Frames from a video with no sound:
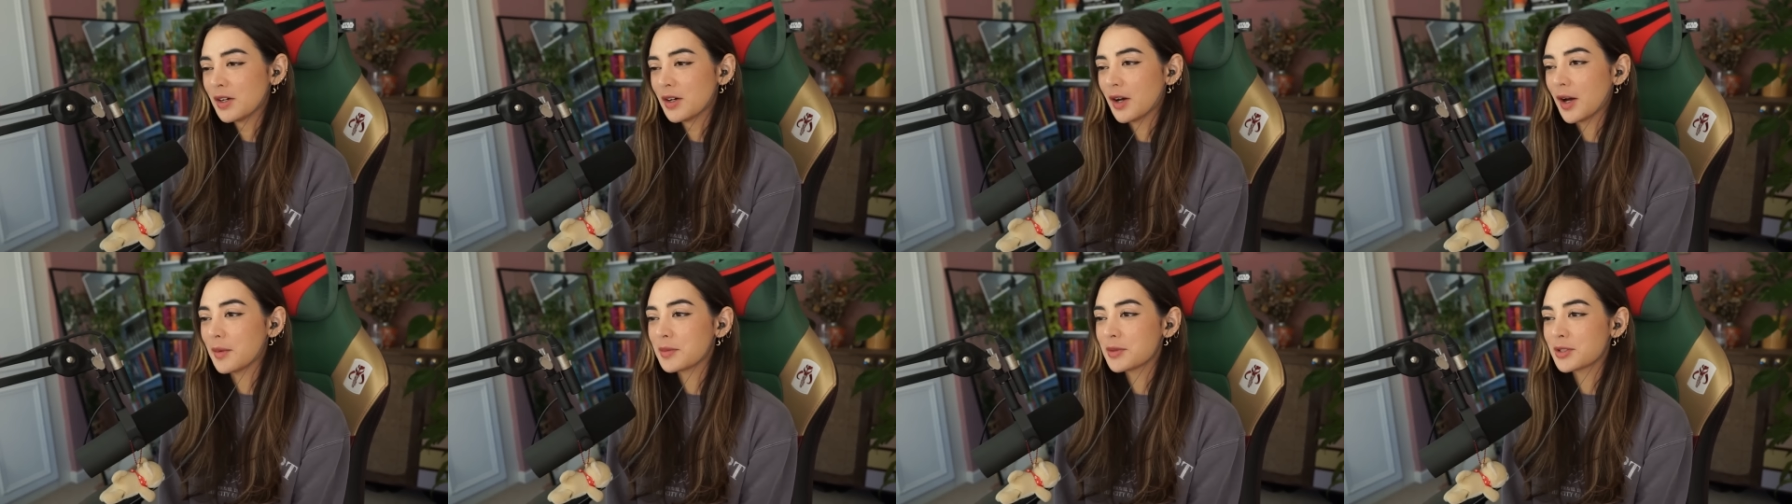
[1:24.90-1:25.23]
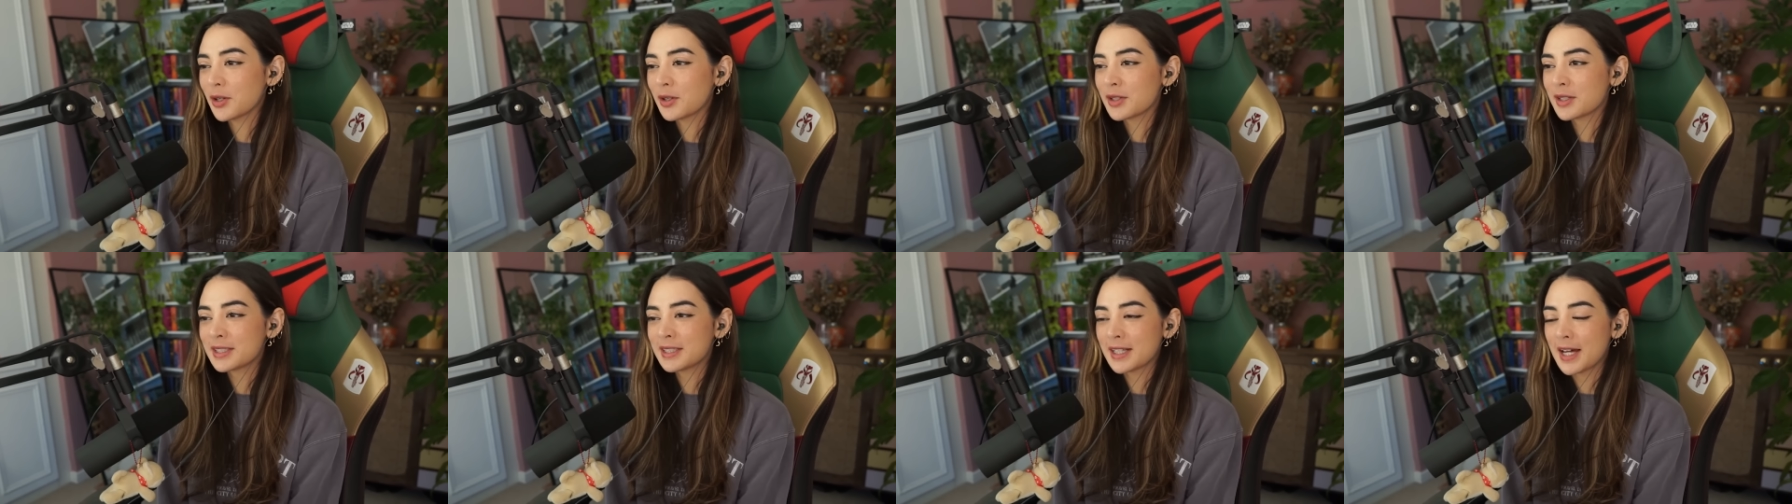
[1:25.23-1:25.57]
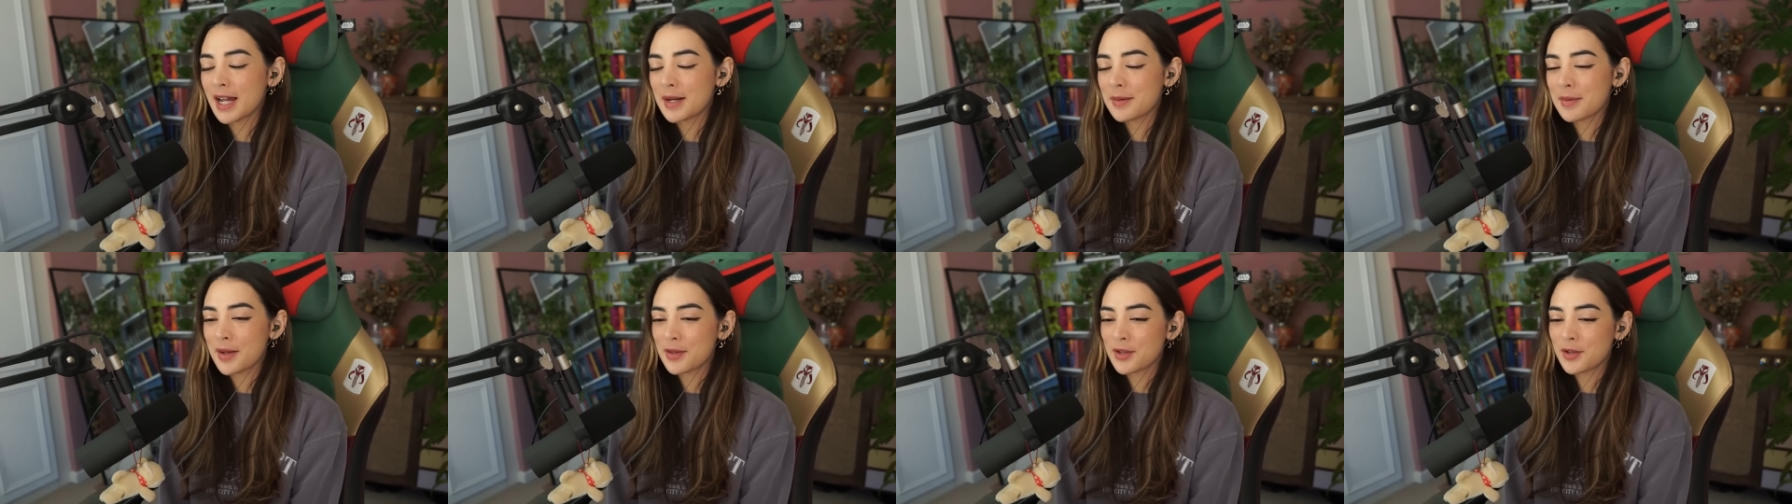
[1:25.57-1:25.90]
I'm so
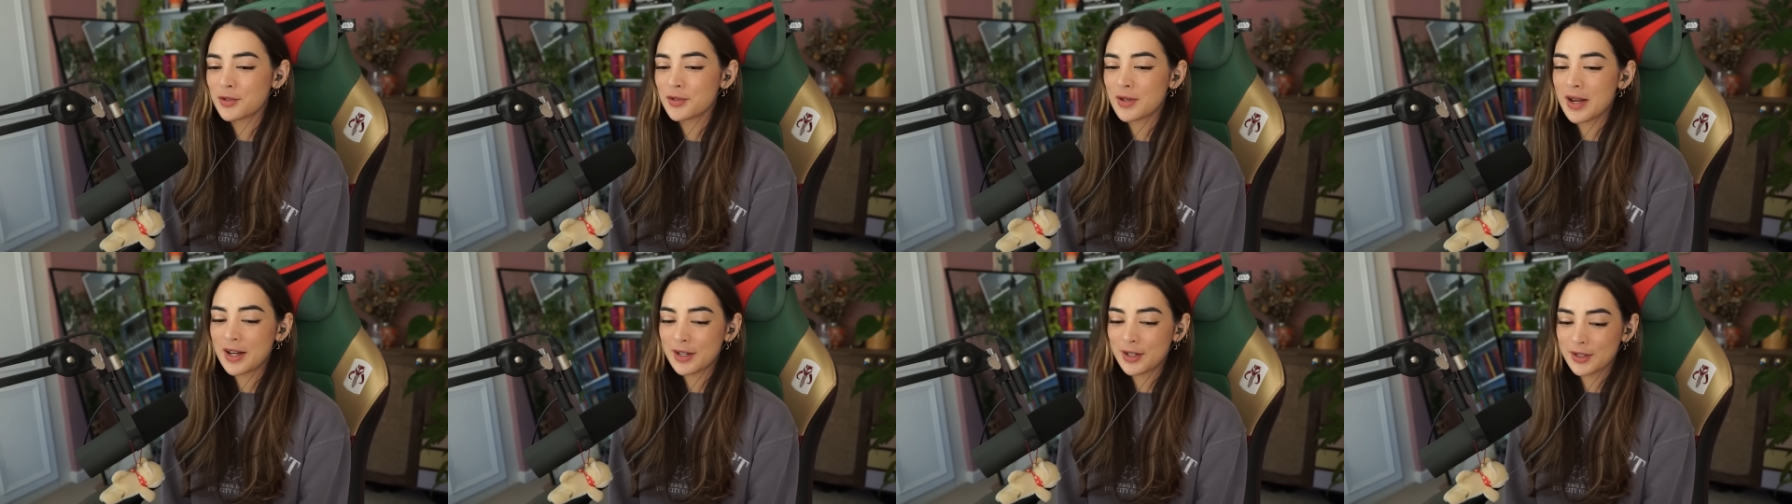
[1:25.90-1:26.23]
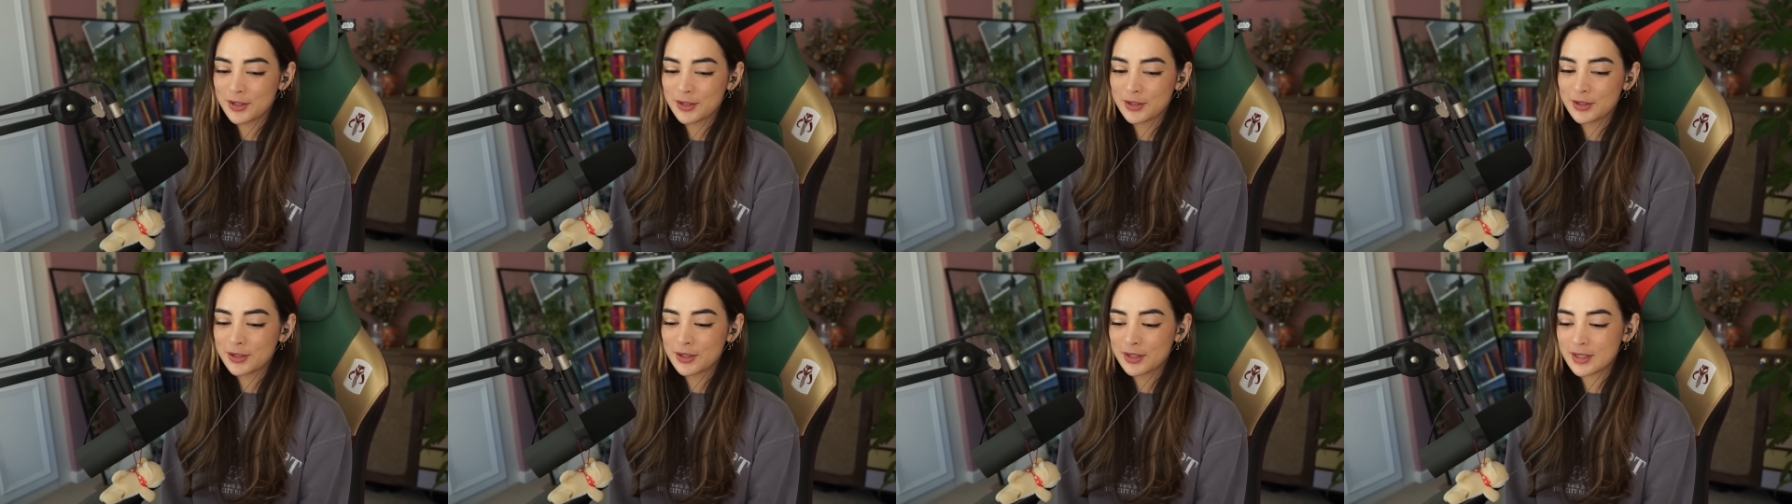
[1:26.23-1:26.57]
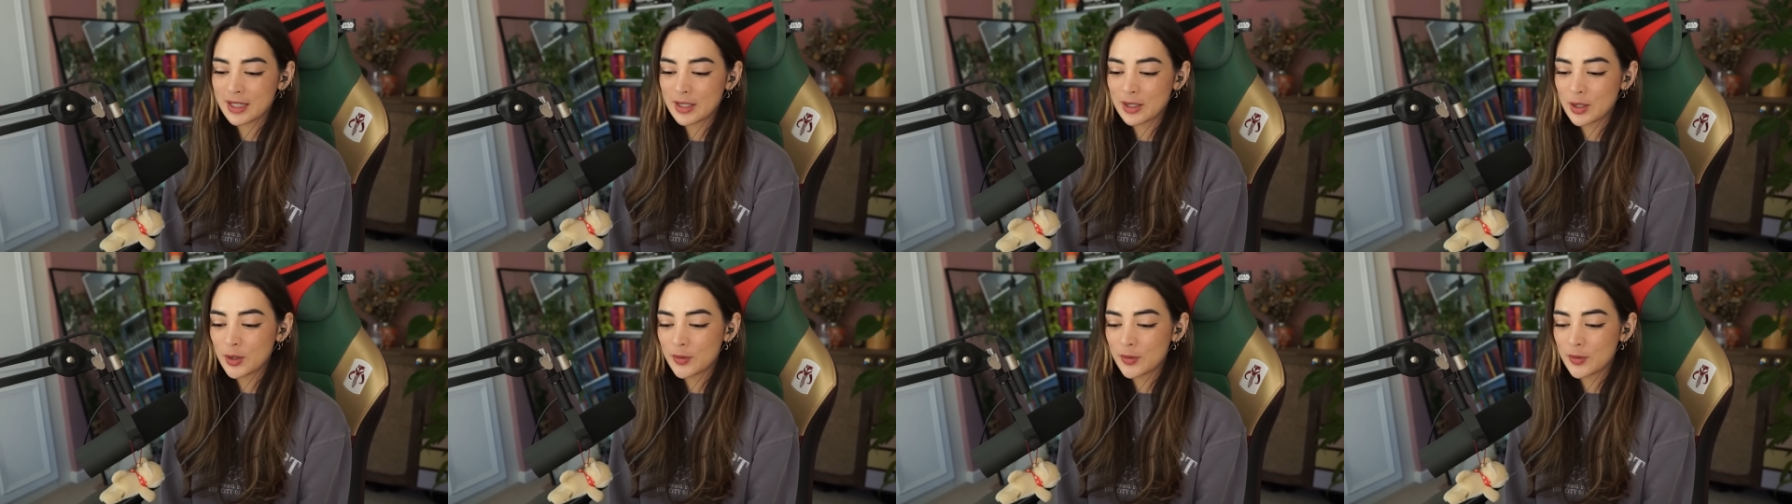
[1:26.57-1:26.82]
sad about the dragons because, like,